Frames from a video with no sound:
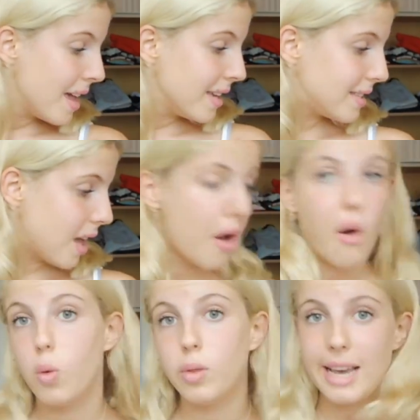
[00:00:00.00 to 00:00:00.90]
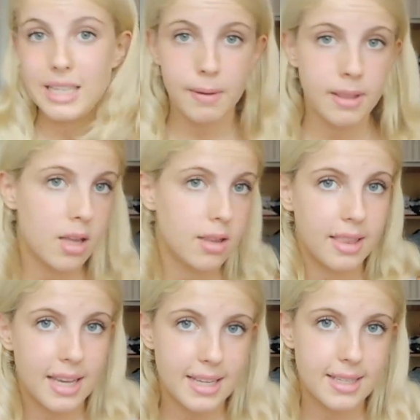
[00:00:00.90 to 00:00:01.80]
So last but not
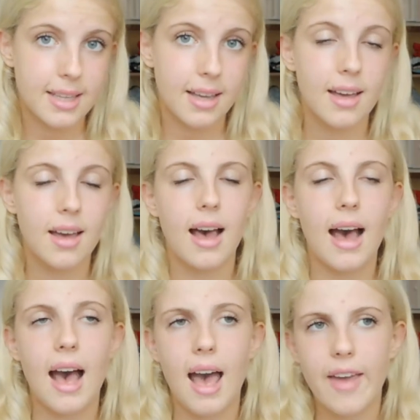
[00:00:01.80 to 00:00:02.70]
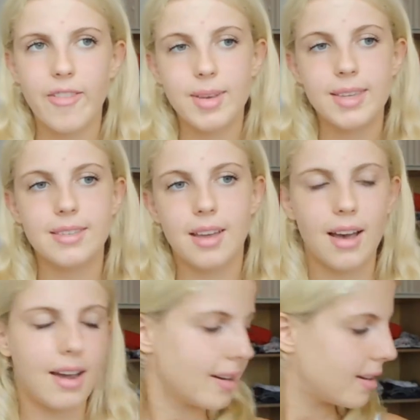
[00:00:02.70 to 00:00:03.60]
least, I've been
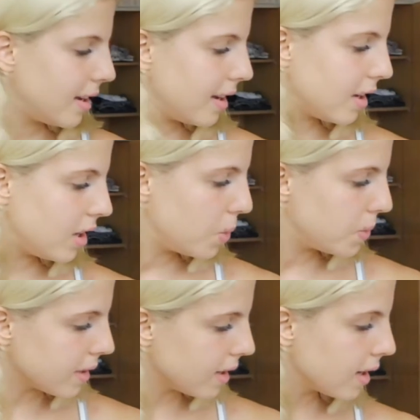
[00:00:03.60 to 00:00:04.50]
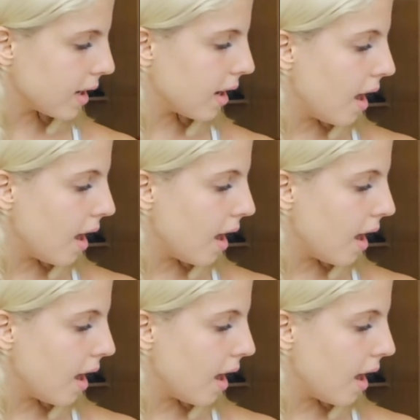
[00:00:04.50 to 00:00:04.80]
starting using